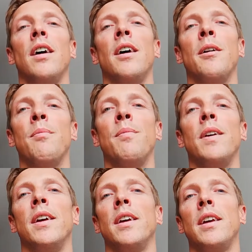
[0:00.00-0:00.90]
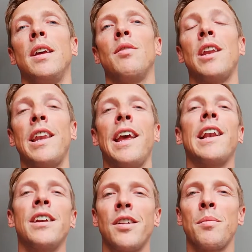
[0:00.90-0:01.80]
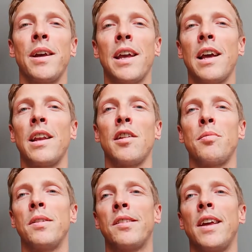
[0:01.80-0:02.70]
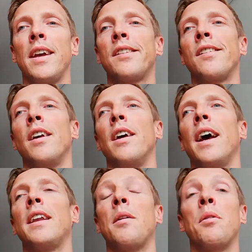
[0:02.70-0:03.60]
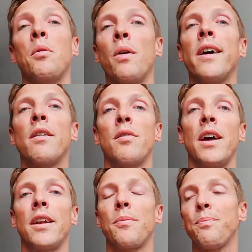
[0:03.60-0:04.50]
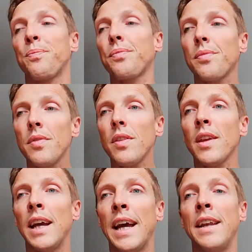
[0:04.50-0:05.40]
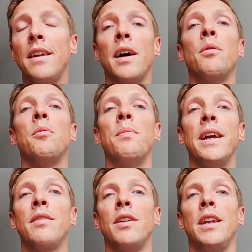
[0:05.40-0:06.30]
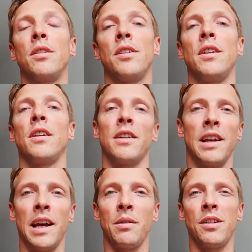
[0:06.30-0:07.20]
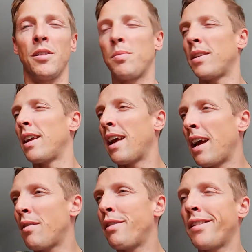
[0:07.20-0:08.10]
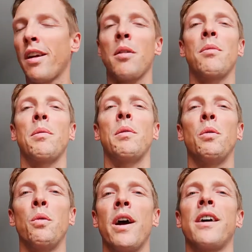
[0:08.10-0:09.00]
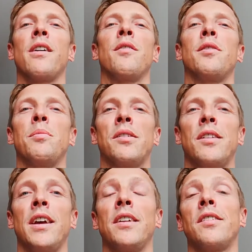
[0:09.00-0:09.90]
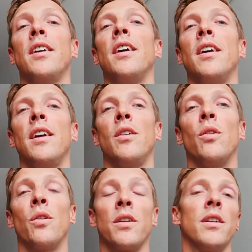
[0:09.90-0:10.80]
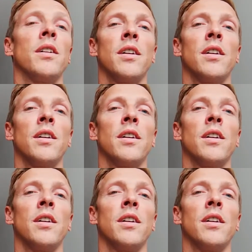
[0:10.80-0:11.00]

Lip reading: Um, Even in English, I'm making a lot of mistakes, and I'm aware of that. And I will make videos in other languages, but every time I'm aware of the mistakes, or